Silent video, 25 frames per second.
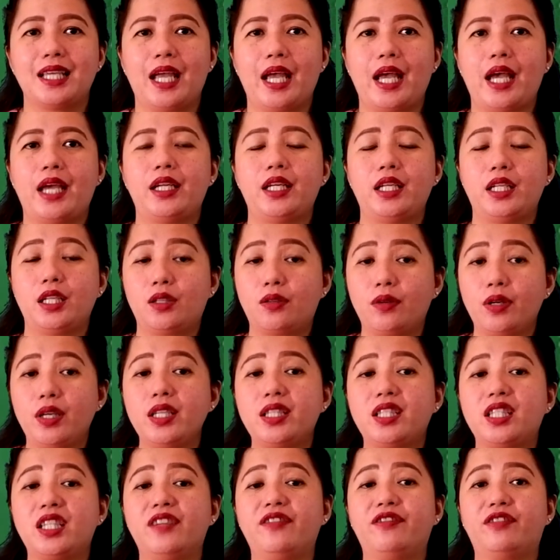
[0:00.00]
and
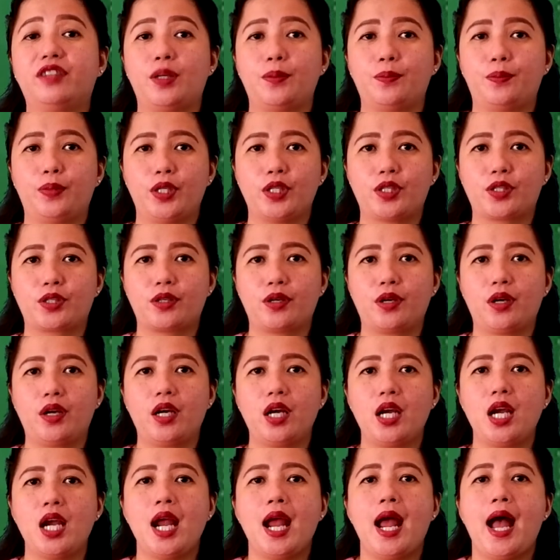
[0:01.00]
increase of temperature